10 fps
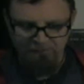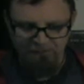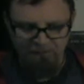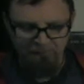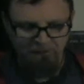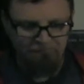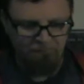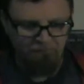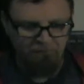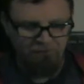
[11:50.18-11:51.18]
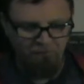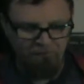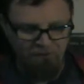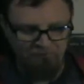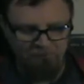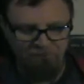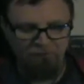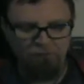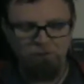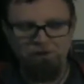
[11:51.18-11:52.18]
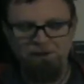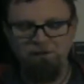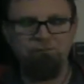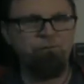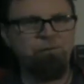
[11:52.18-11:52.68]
I'm loving what's going on with this story.